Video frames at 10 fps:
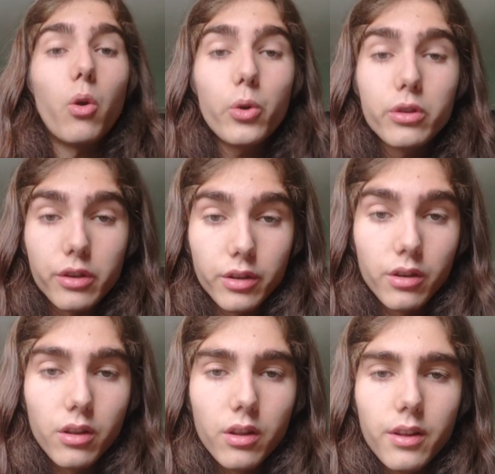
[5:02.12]
order
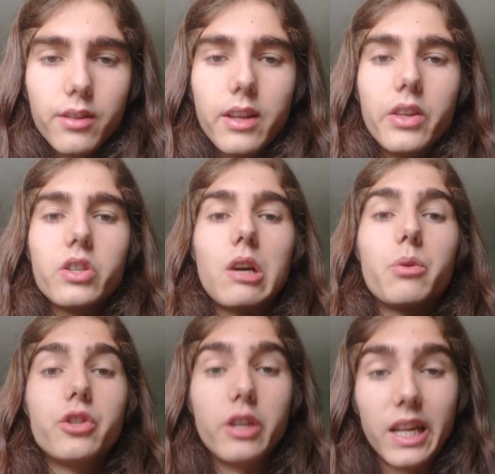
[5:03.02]
that is
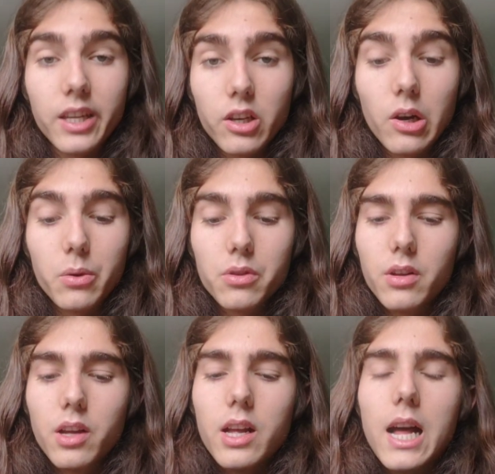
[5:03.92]
our genetic code.
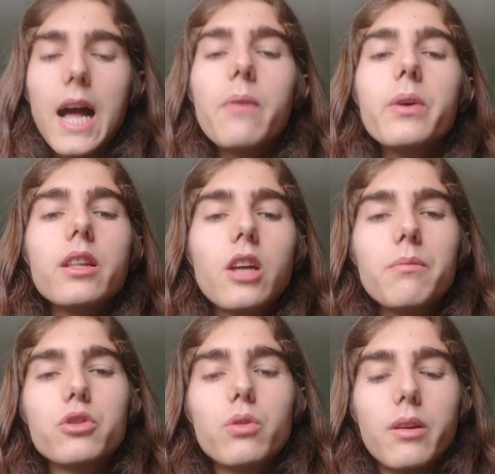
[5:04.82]
And when it
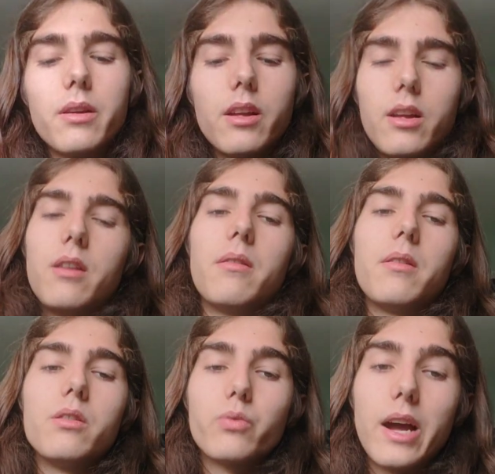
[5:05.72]
comes to the
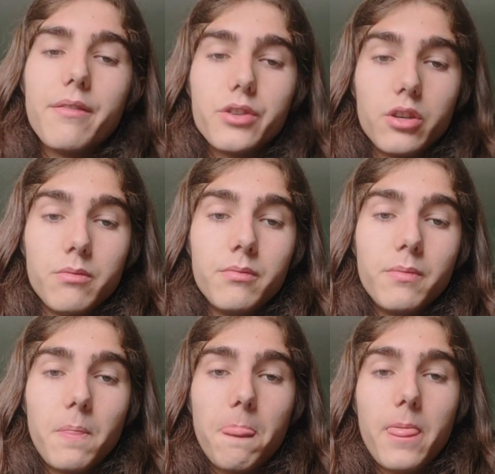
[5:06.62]

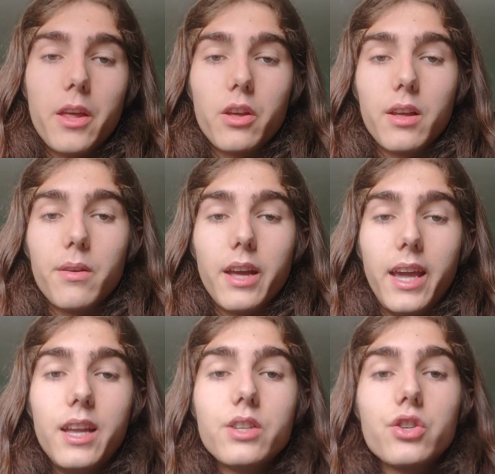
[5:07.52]
ribosome,
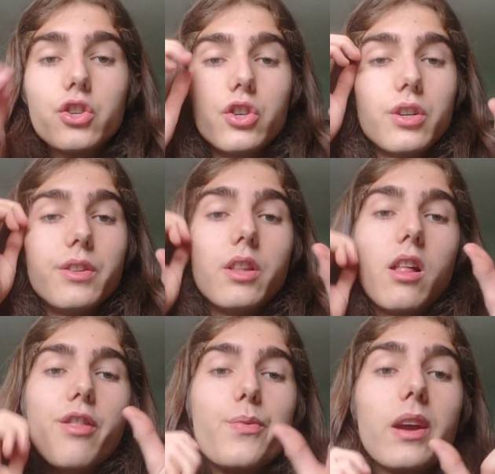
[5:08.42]
each
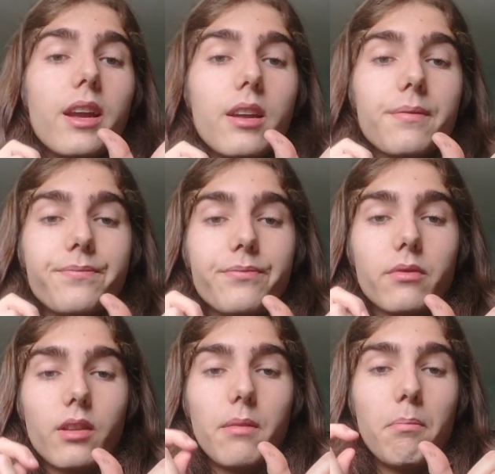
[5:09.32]
three
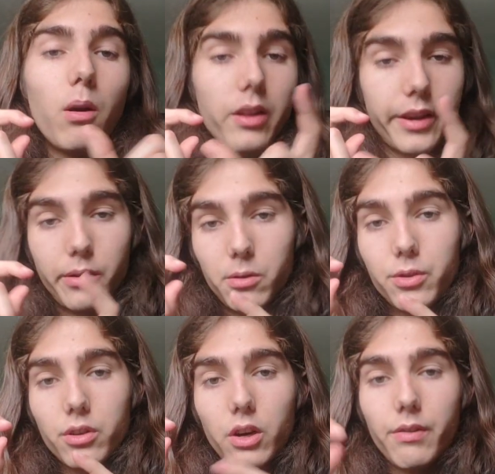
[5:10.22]

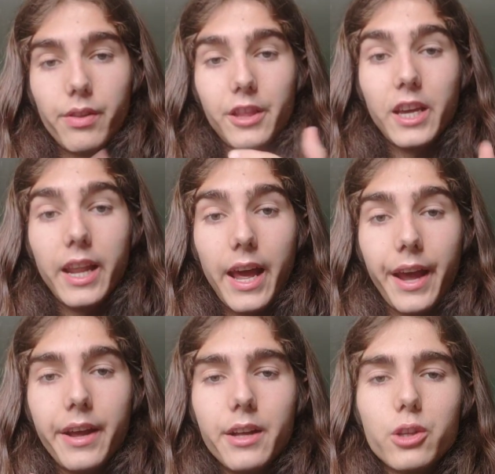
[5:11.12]
molecules of the
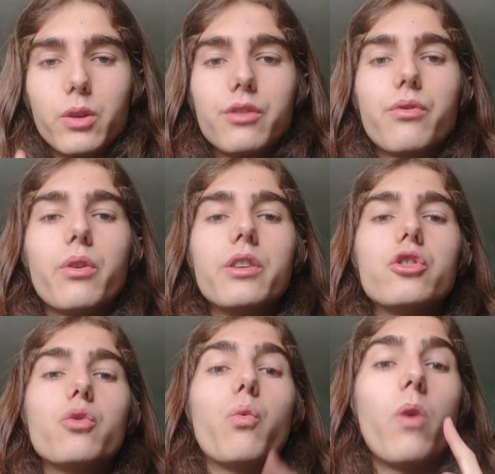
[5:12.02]
DNA transform
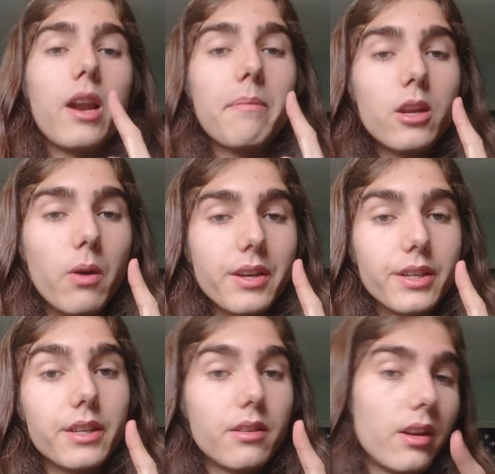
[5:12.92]
into one amino
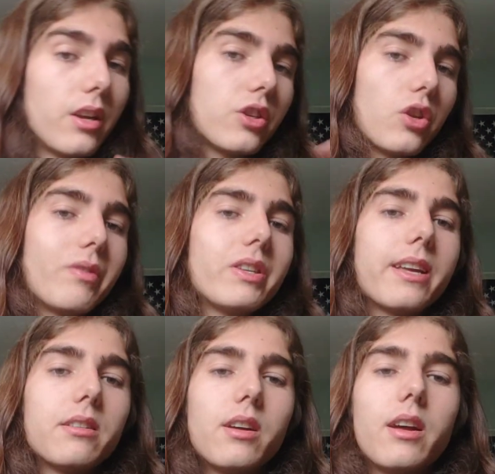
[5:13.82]
acid. So it's
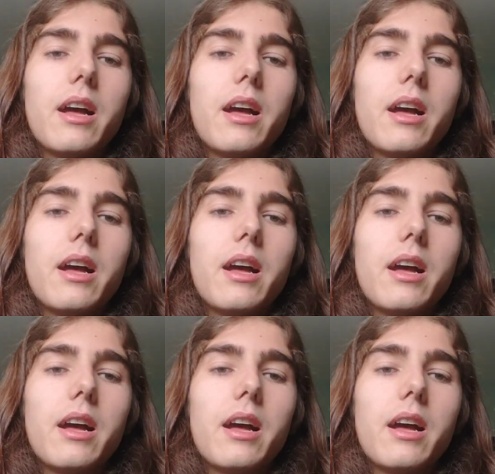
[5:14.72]
like